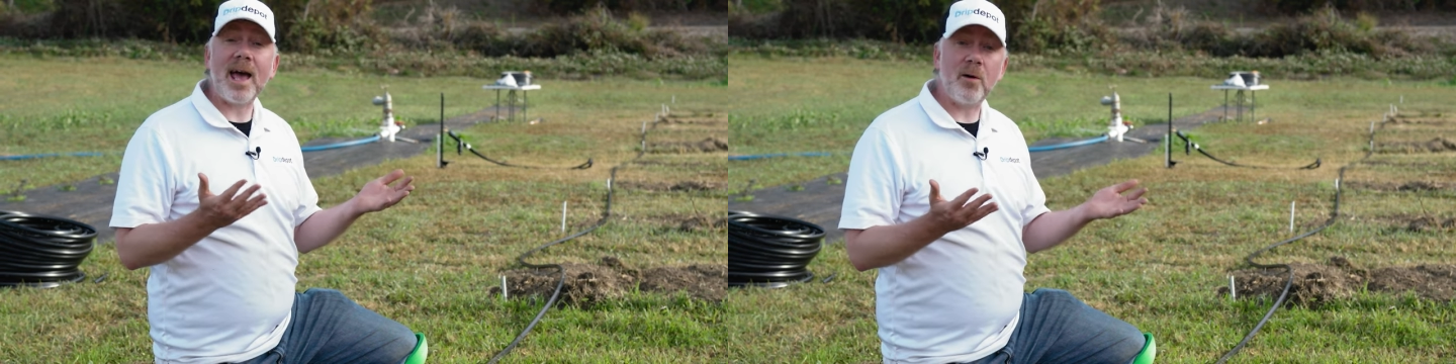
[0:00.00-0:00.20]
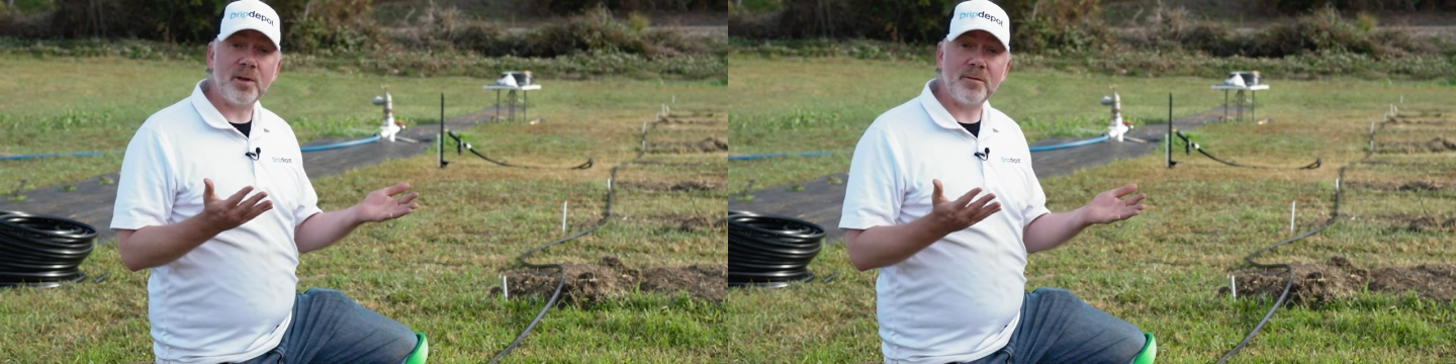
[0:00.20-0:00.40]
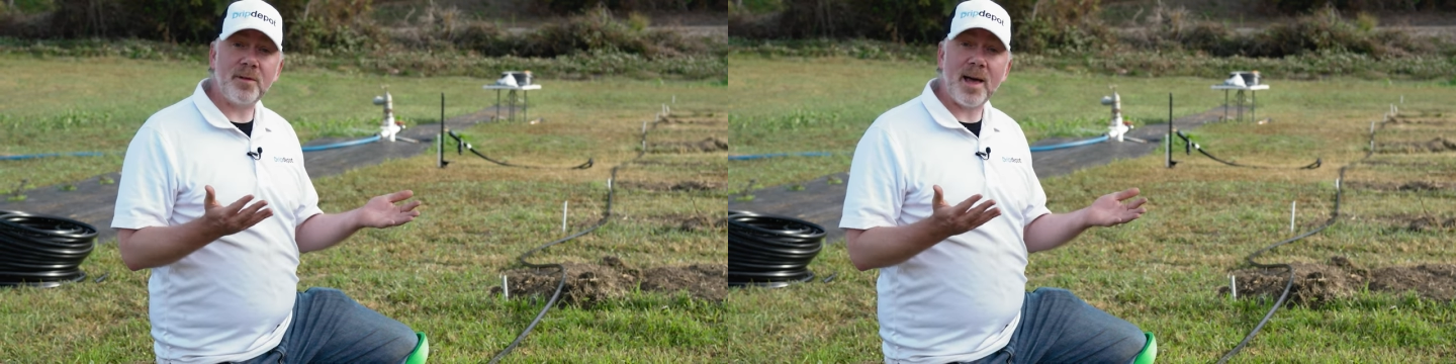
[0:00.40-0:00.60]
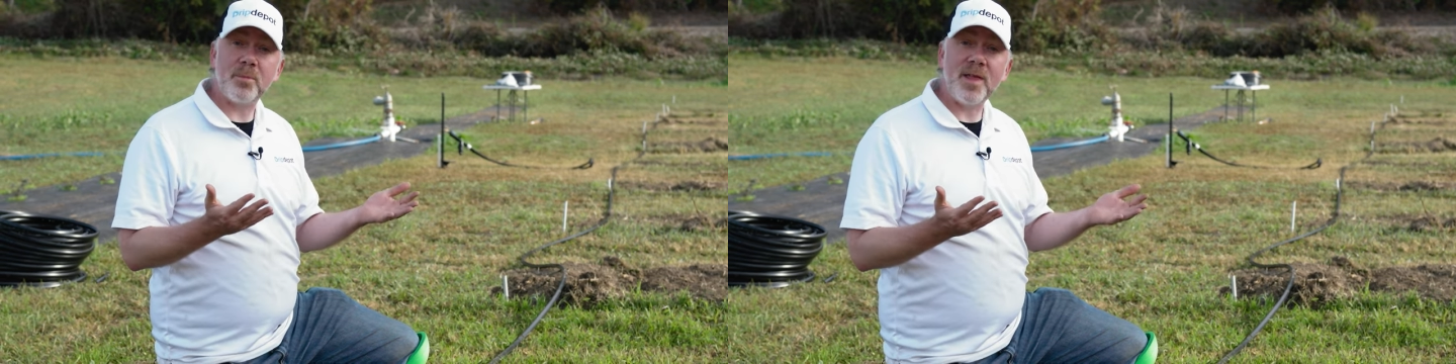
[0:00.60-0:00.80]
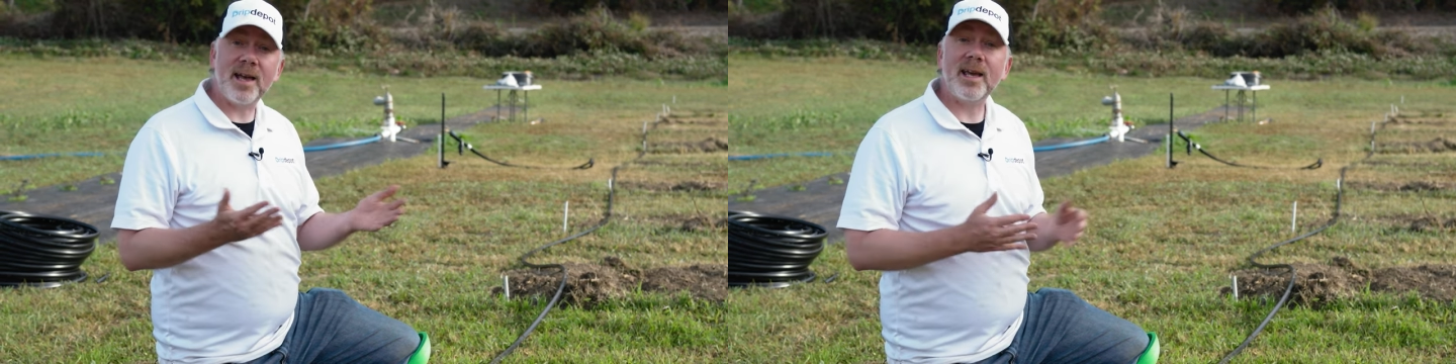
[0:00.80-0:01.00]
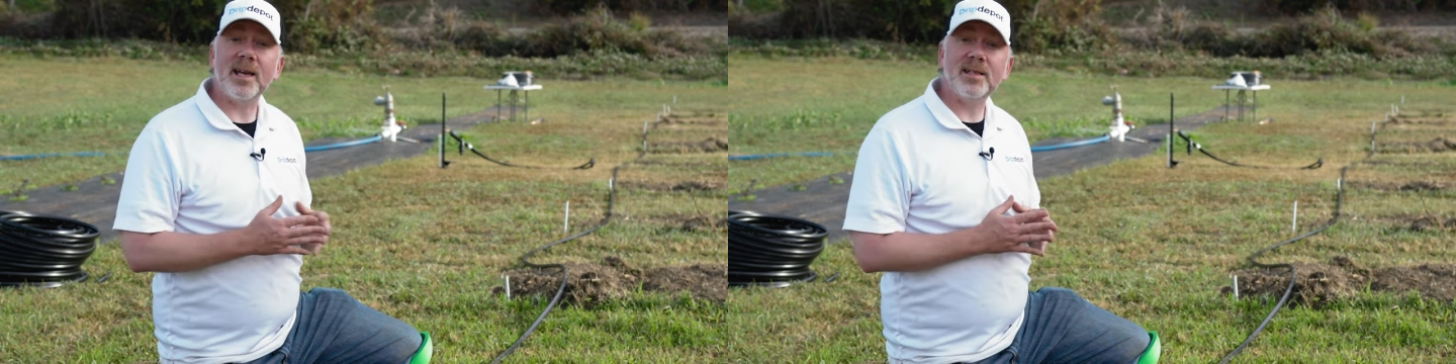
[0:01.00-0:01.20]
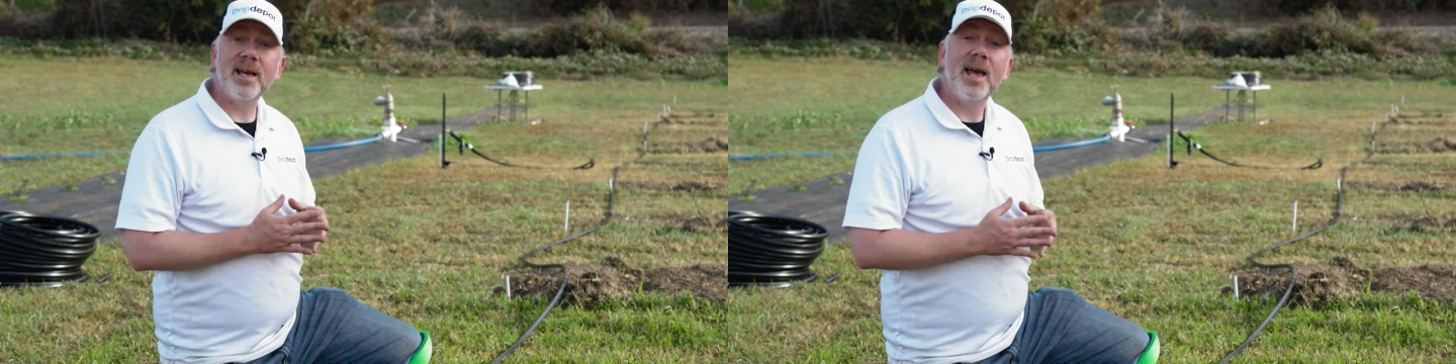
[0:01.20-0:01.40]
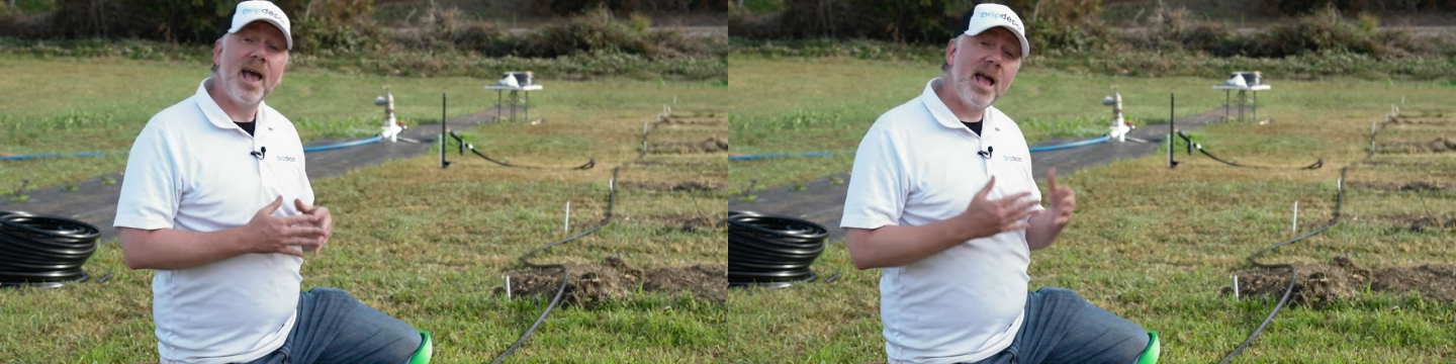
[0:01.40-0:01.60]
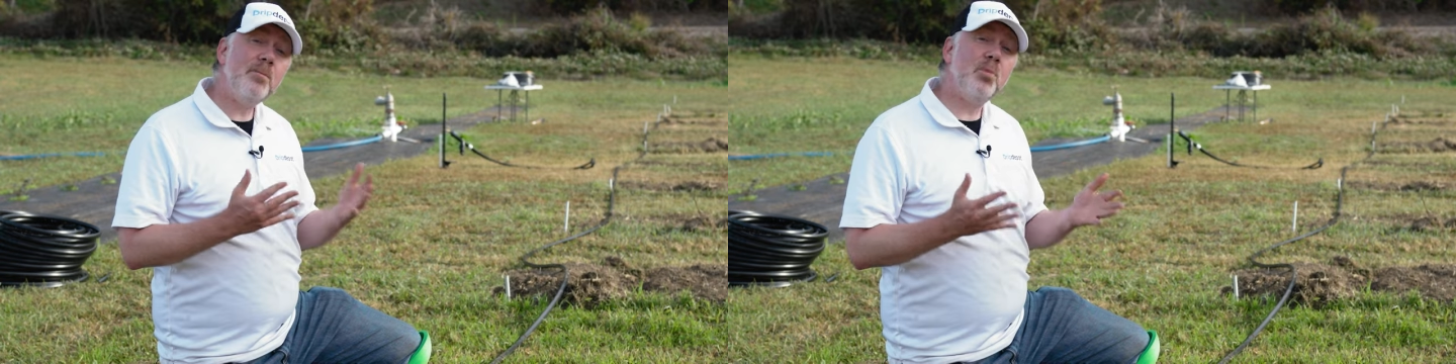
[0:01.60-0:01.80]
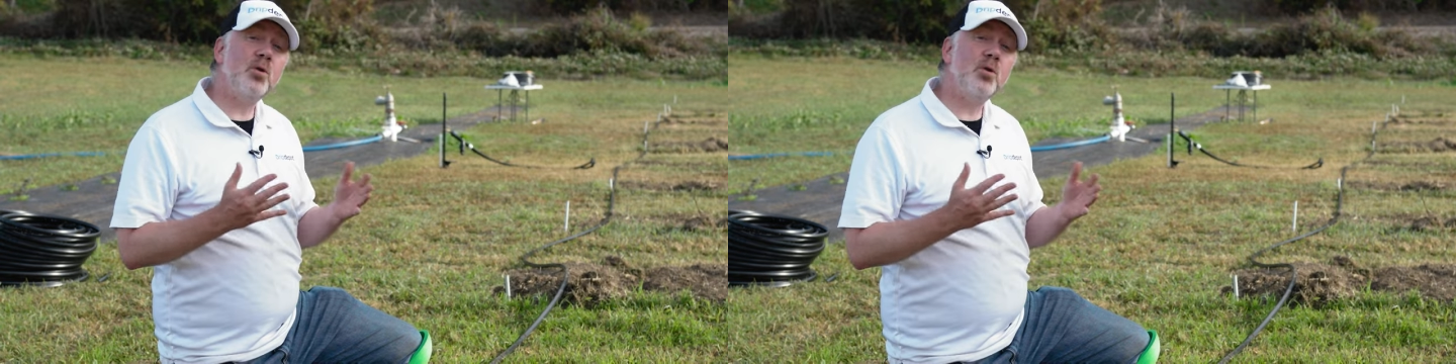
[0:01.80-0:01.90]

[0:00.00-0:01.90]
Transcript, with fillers: outlet flap in that case, and